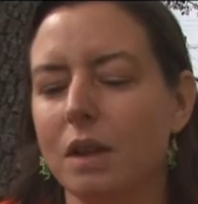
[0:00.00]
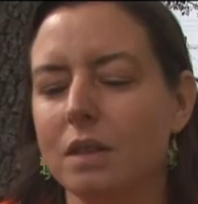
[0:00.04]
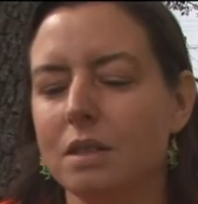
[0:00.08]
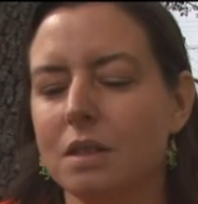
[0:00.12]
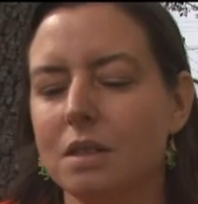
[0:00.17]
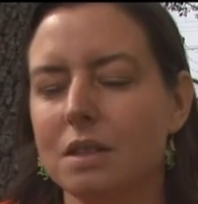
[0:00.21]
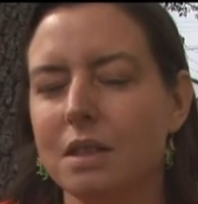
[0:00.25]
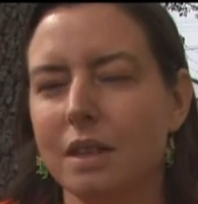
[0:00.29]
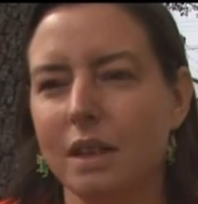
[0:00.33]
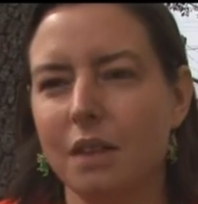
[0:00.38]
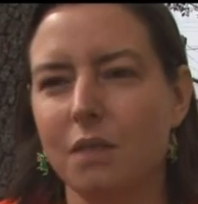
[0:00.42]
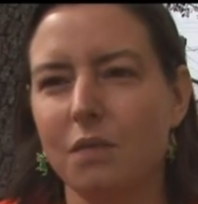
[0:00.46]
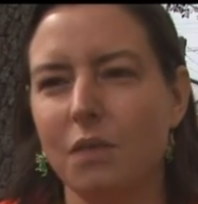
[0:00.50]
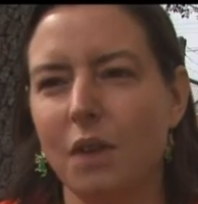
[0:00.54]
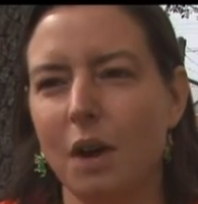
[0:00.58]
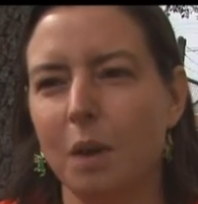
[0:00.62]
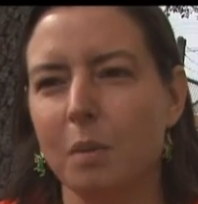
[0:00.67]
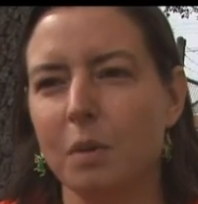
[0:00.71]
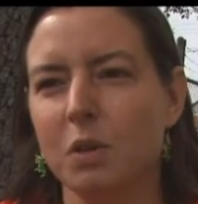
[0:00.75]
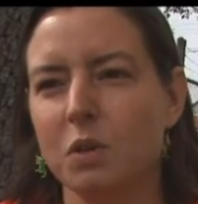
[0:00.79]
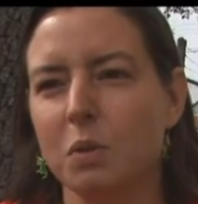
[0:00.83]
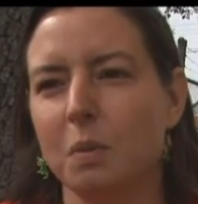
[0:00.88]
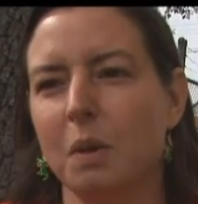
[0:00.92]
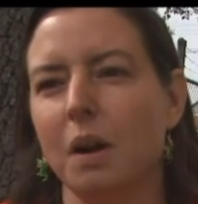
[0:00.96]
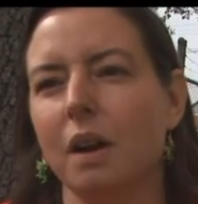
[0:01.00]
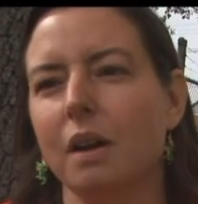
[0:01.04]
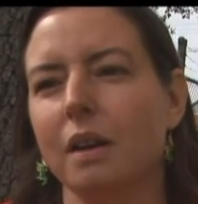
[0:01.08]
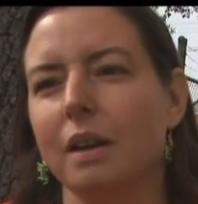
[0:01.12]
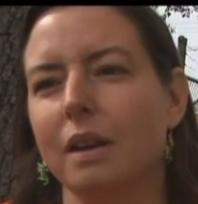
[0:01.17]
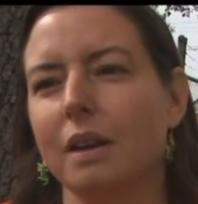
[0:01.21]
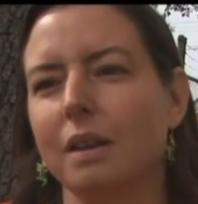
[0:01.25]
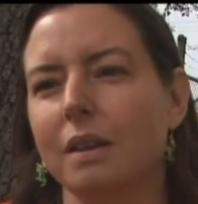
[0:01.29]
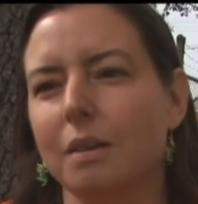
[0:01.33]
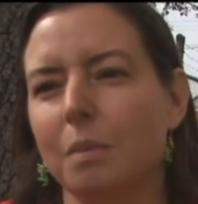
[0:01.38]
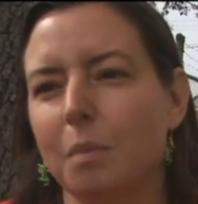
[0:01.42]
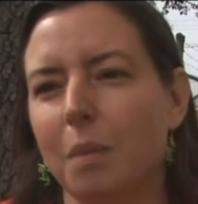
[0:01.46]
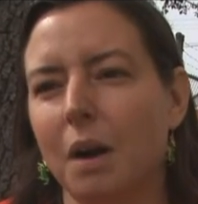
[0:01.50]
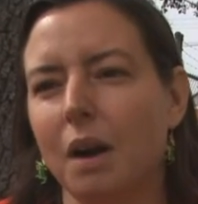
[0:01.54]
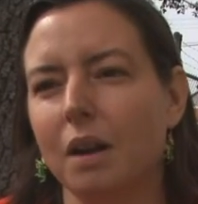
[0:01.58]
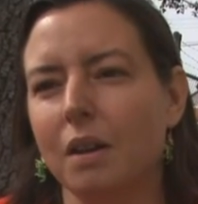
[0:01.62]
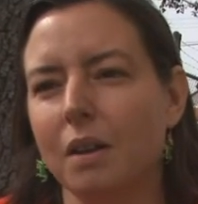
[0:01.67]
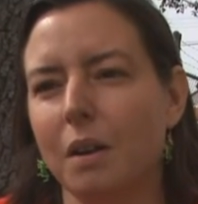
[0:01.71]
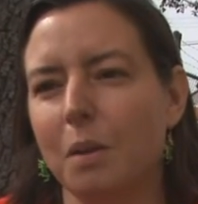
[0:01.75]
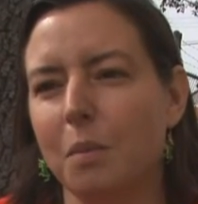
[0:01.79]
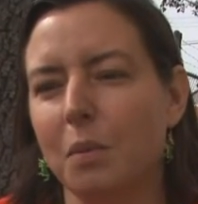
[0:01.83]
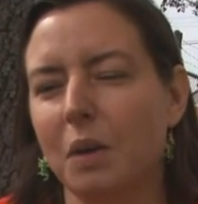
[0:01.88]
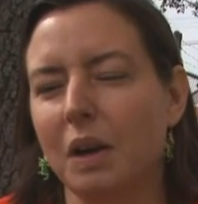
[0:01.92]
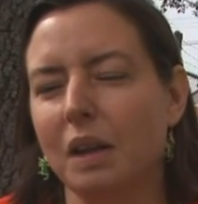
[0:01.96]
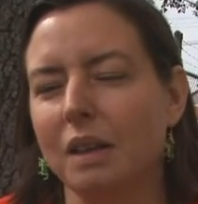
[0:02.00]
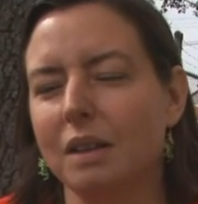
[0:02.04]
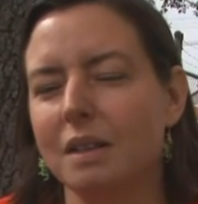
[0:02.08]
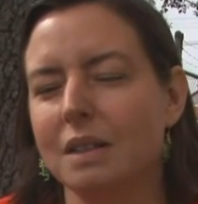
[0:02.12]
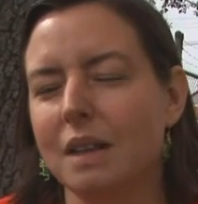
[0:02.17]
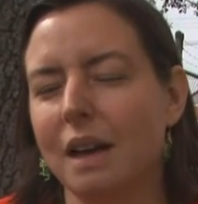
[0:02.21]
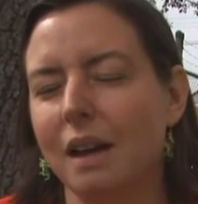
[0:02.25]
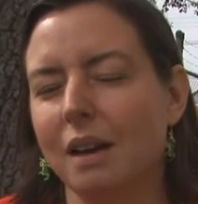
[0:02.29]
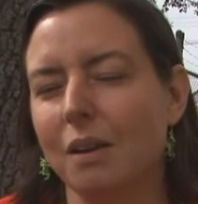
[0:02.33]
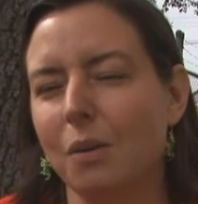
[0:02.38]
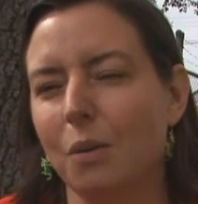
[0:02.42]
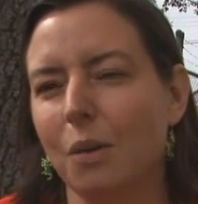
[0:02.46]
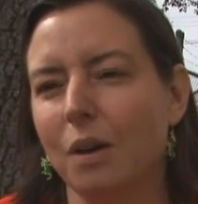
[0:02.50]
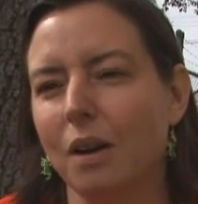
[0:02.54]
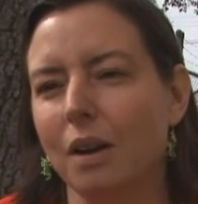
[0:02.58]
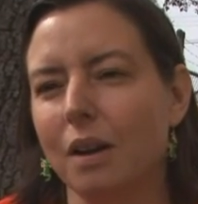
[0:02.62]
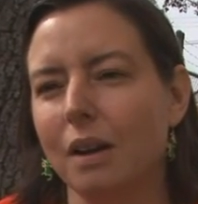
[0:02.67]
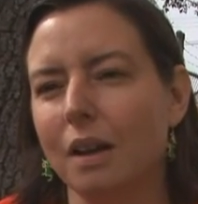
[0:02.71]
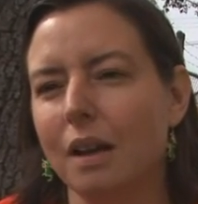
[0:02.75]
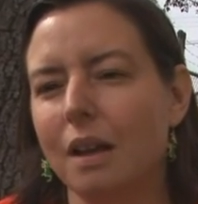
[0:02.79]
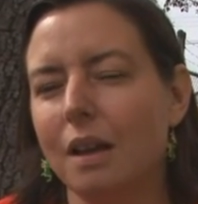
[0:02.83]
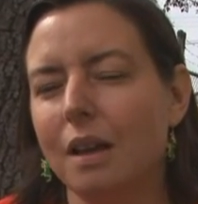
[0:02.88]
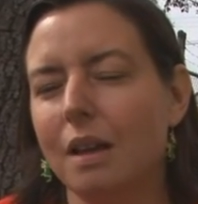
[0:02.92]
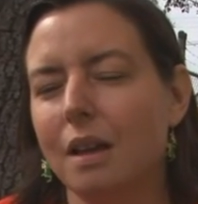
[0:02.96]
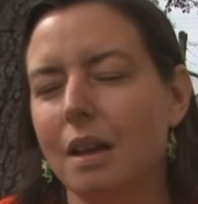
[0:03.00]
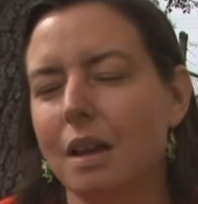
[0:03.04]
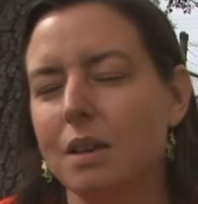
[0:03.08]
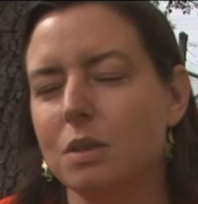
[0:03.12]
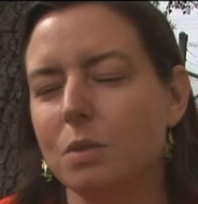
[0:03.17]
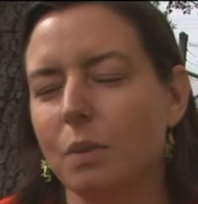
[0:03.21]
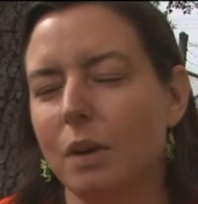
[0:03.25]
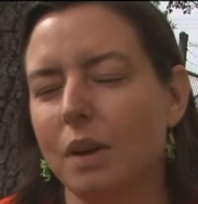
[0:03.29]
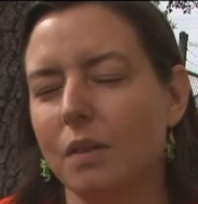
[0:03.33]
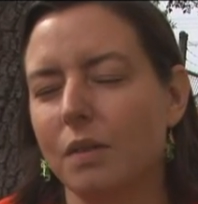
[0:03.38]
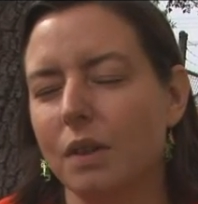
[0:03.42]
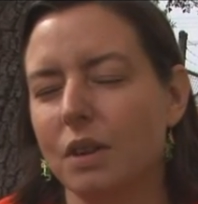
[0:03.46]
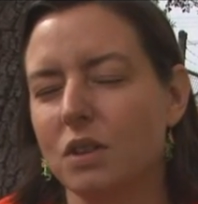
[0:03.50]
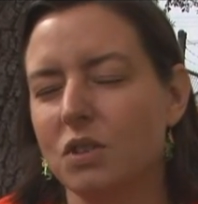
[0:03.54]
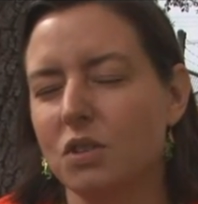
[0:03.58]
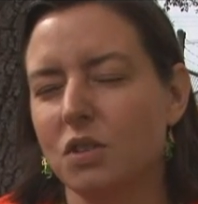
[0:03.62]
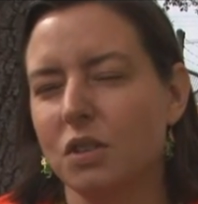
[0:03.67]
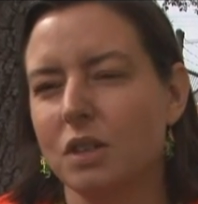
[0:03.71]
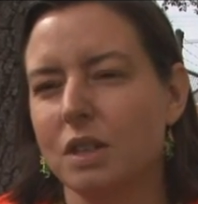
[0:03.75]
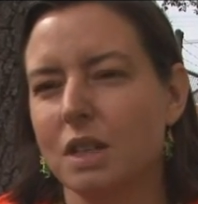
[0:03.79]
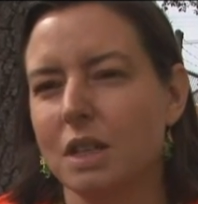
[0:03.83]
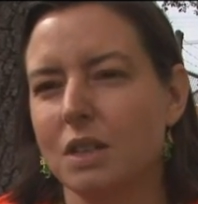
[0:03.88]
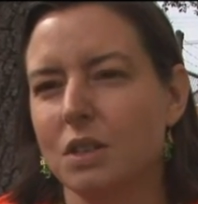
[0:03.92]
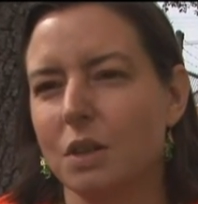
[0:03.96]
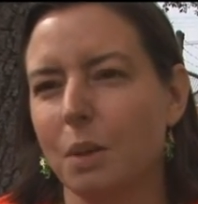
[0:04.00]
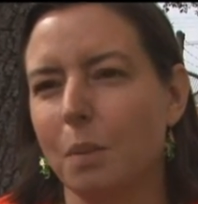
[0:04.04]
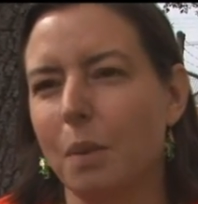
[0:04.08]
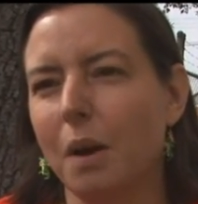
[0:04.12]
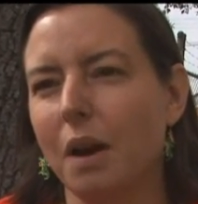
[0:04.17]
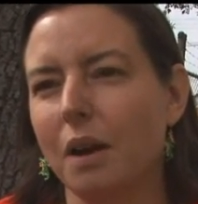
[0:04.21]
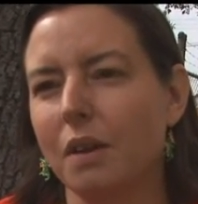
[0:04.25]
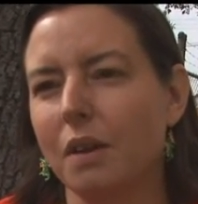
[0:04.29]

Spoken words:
Crescent City Farmers Market, marketumbrella.org, is one of our strategic